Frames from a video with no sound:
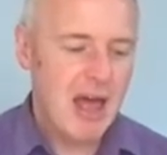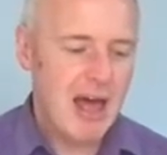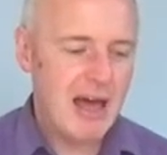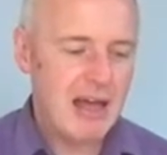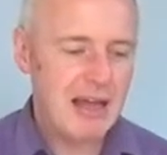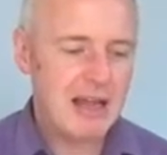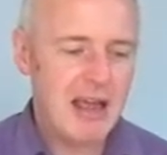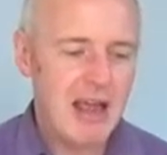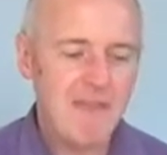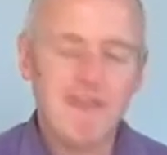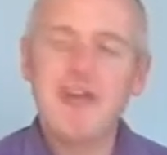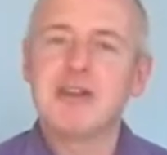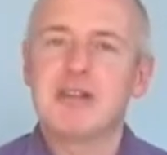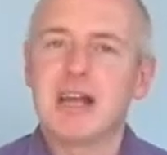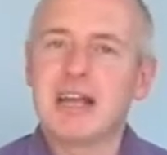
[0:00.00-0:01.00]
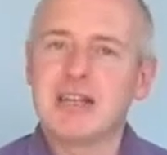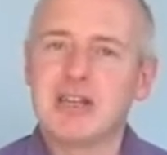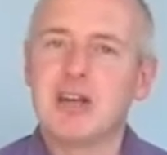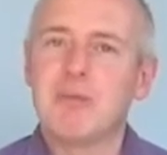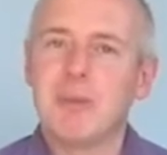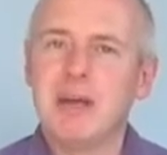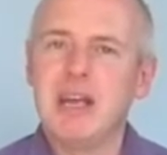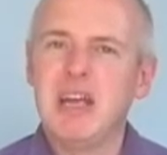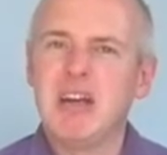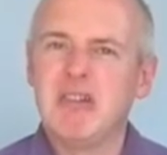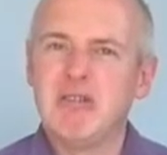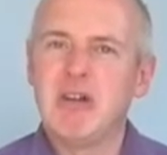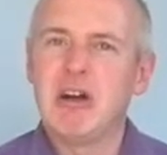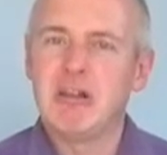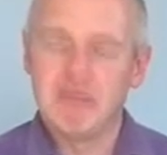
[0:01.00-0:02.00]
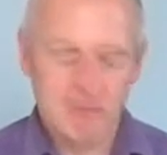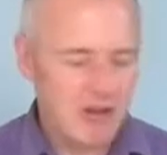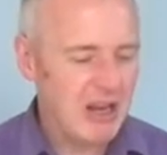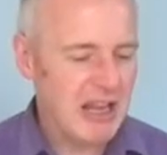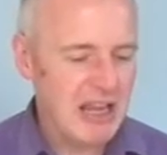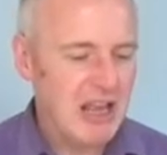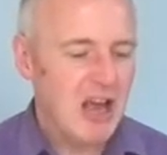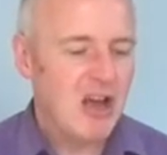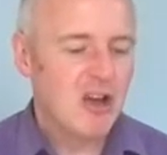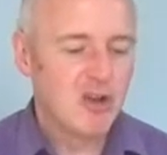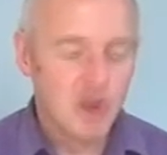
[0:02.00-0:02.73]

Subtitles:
It feels like it's going to be really